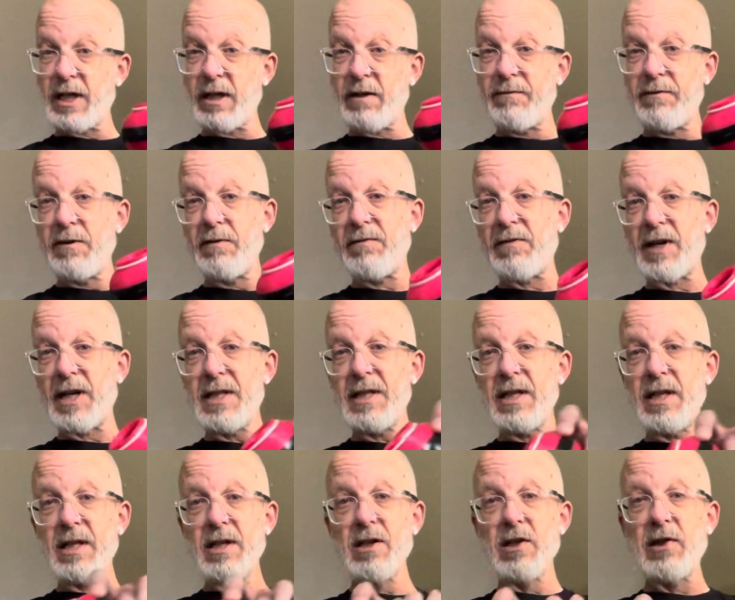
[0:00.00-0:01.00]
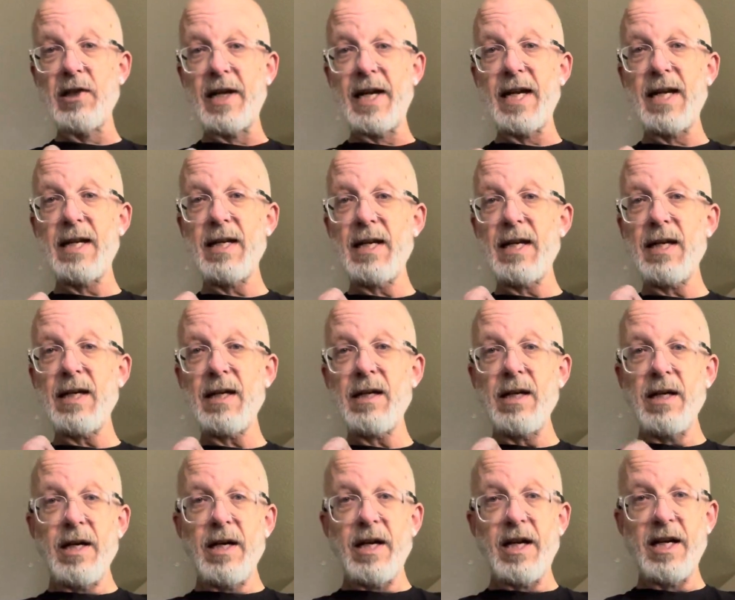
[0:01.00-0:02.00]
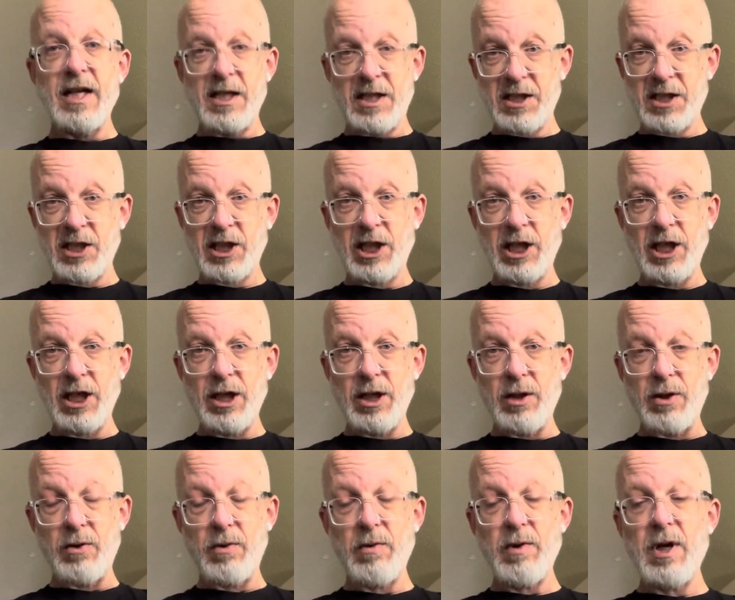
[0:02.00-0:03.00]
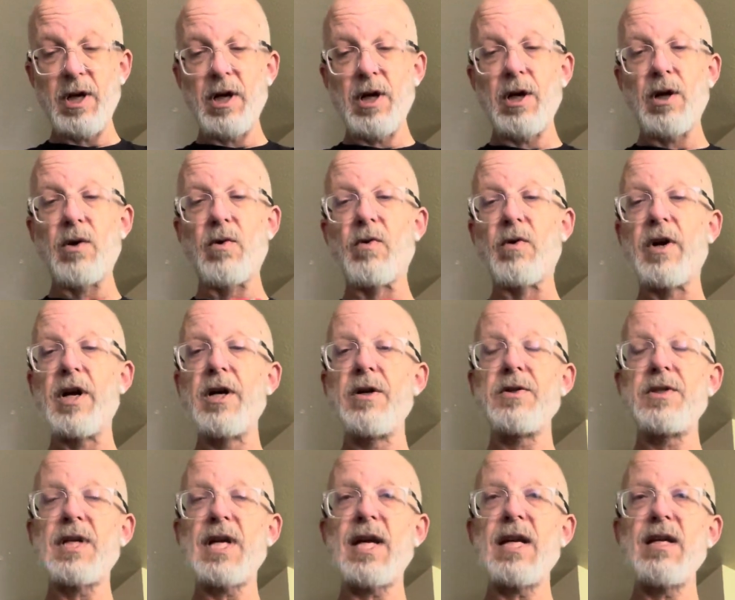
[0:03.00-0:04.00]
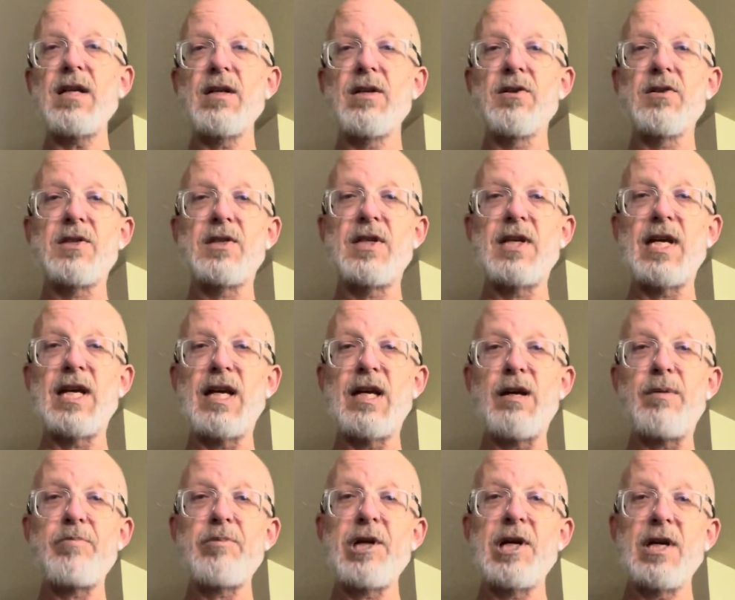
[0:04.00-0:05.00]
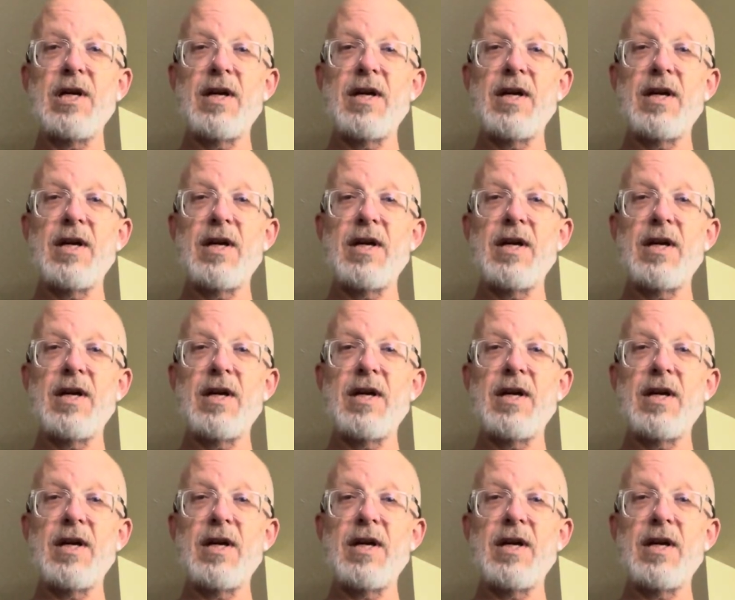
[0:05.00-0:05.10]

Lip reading: If you find that you're landing askew, rotate your tip